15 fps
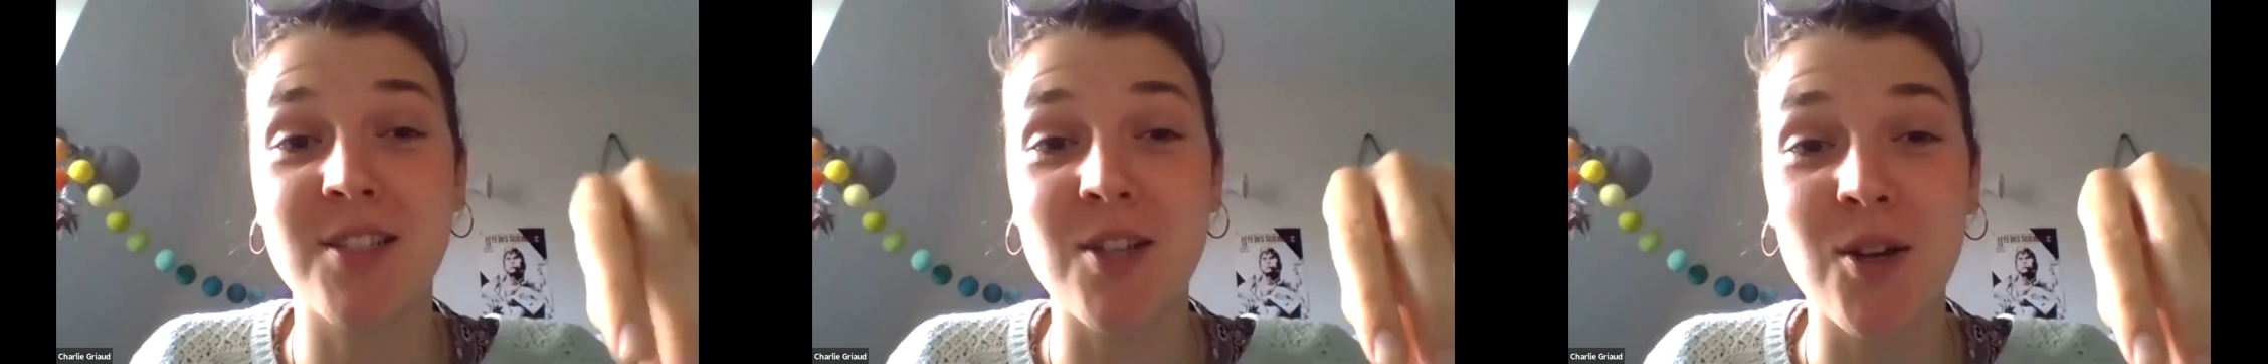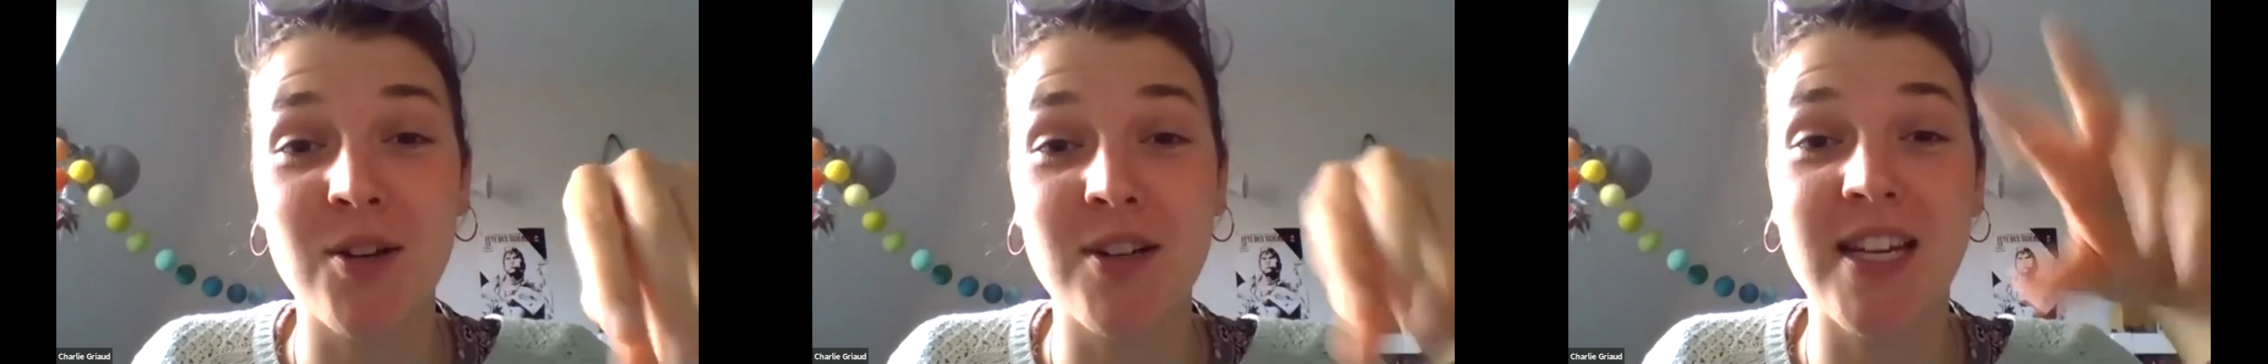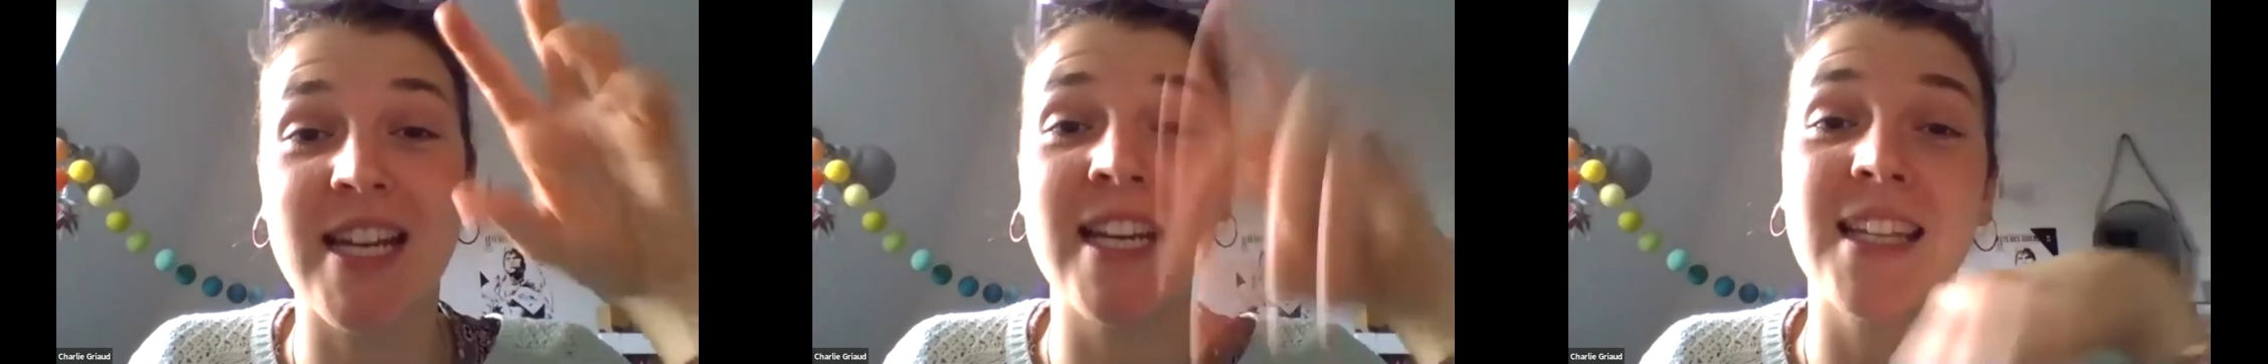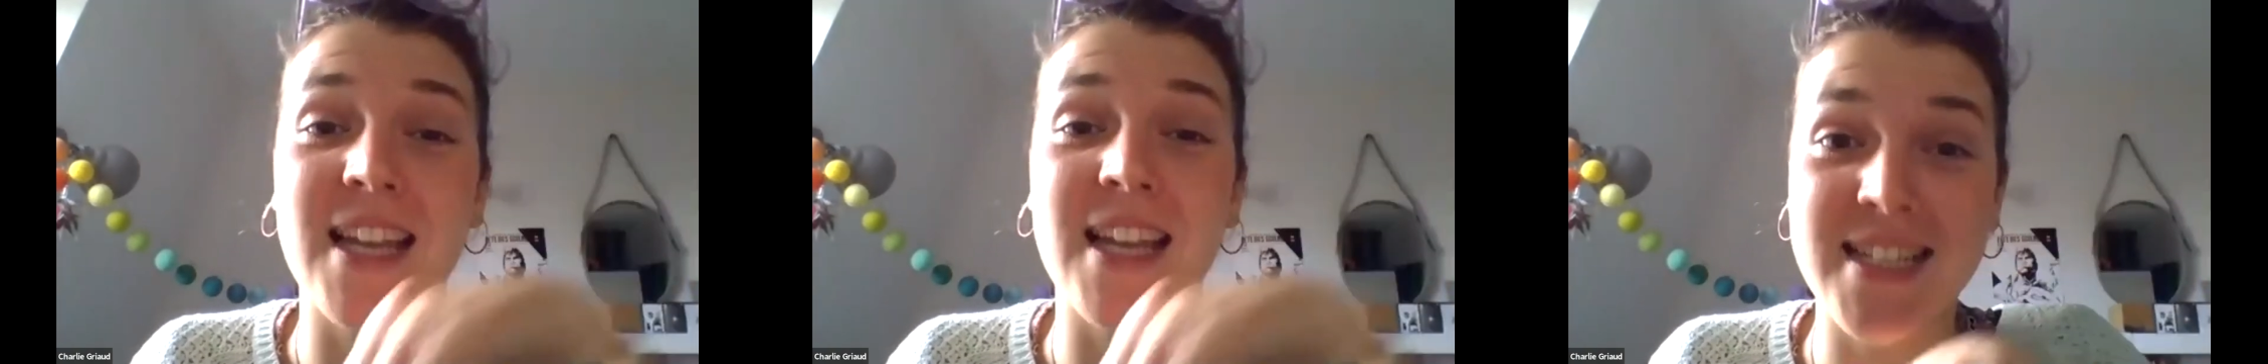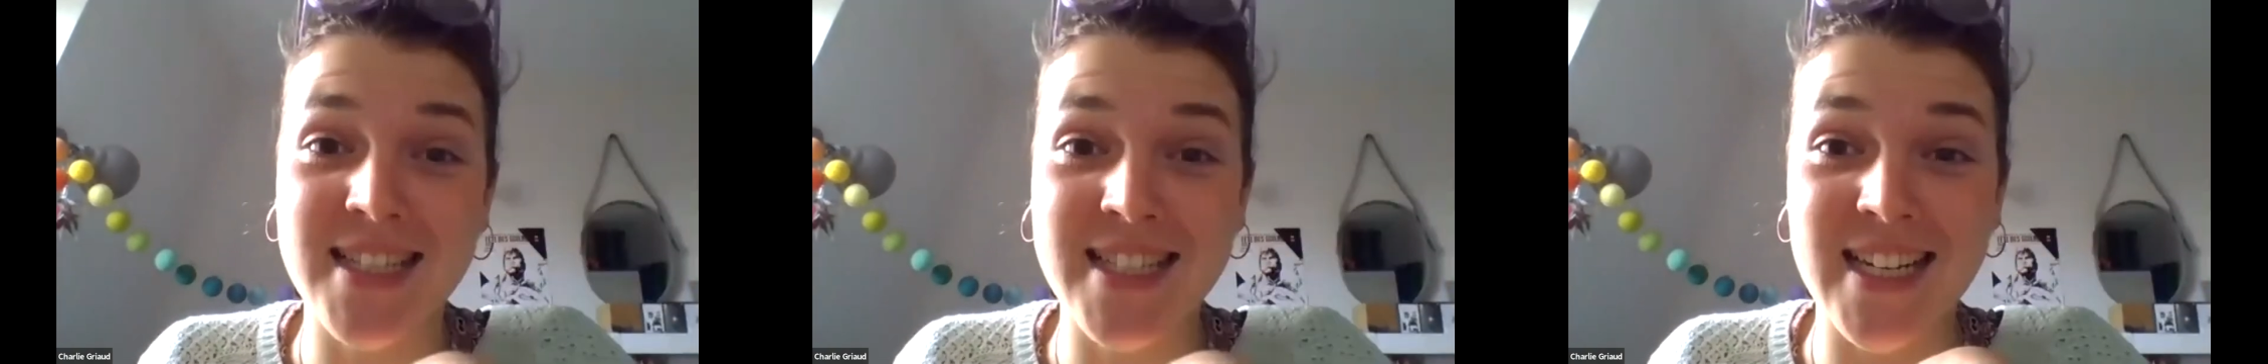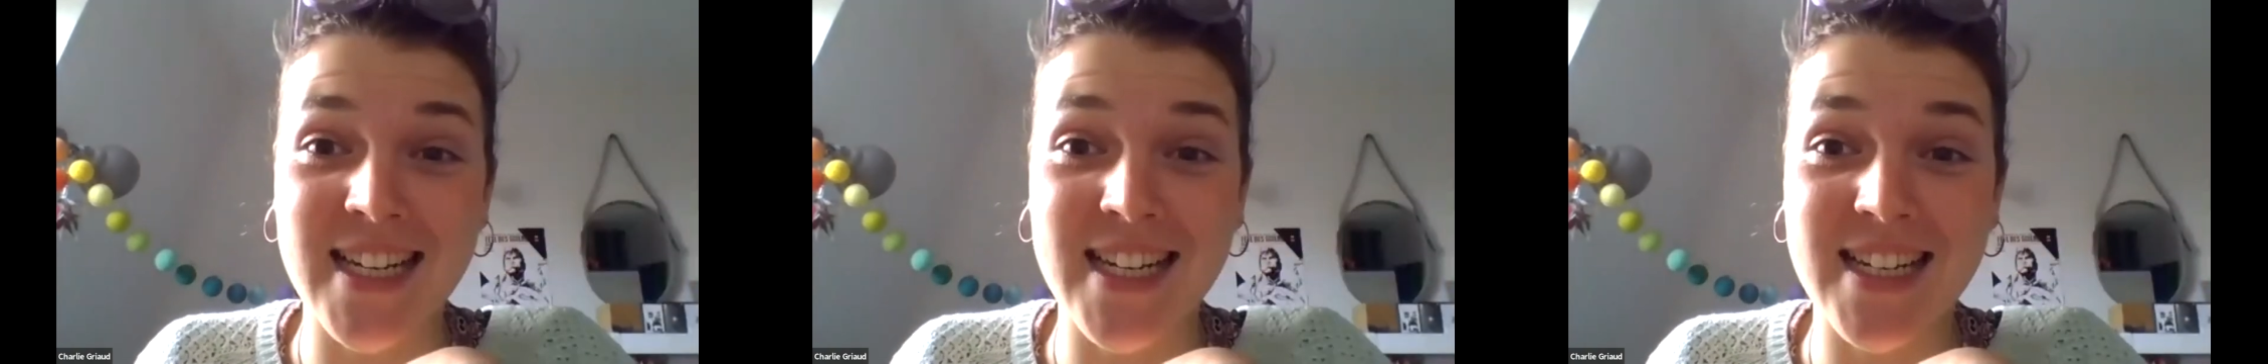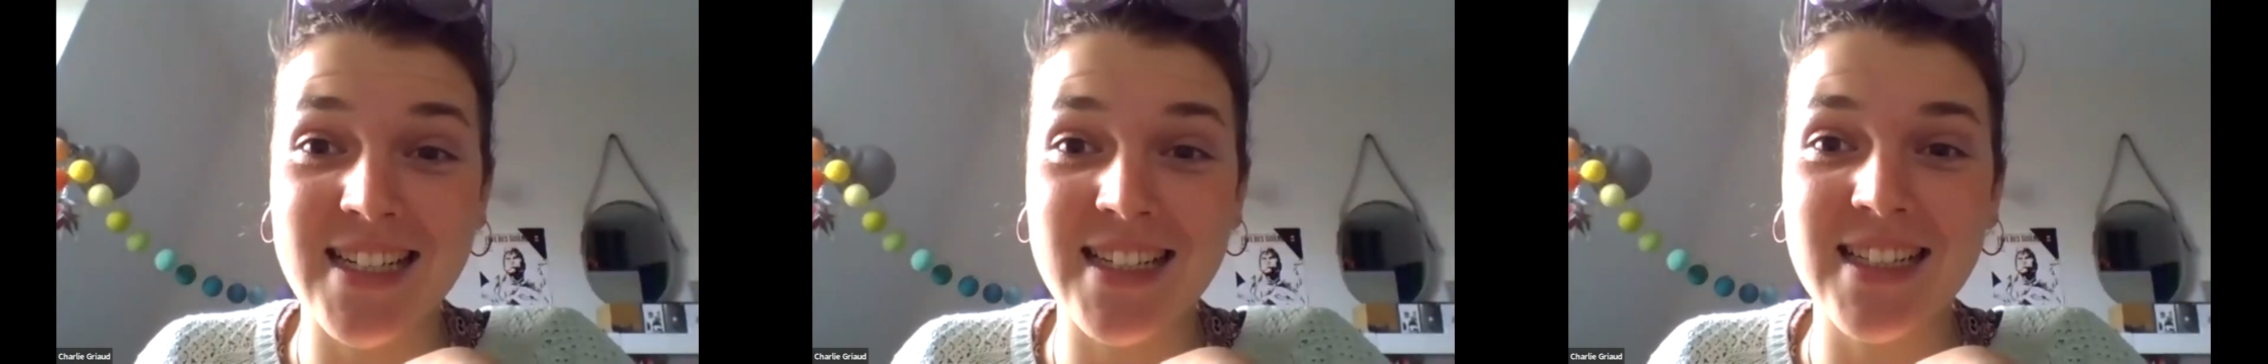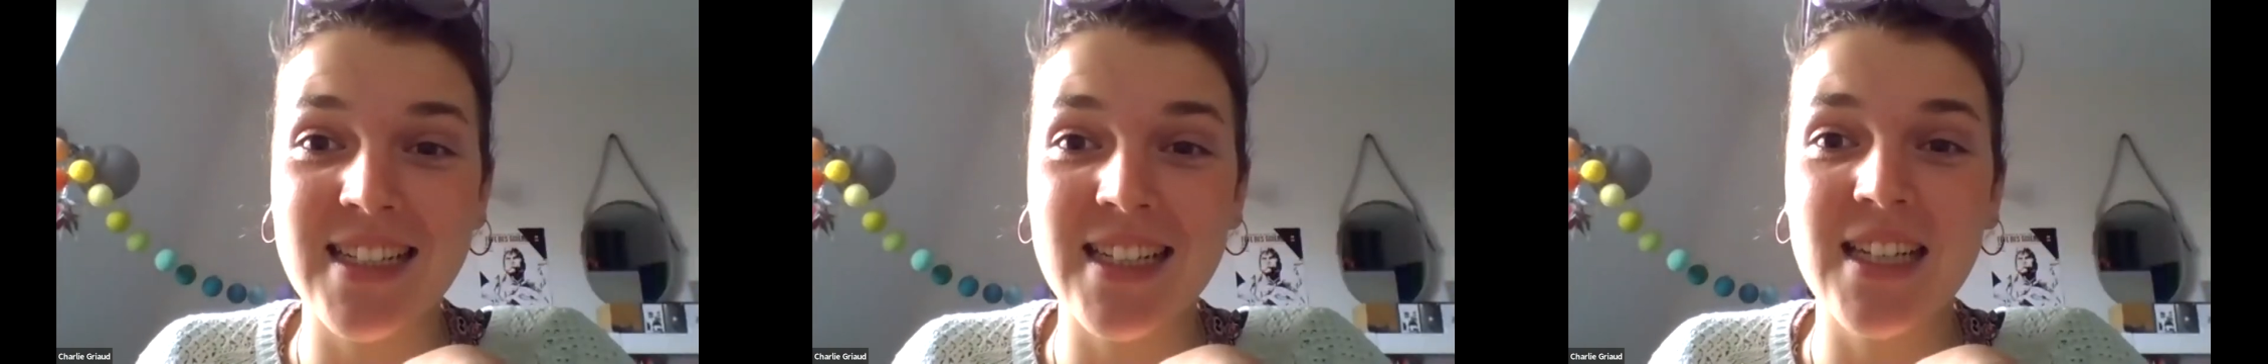zone in London,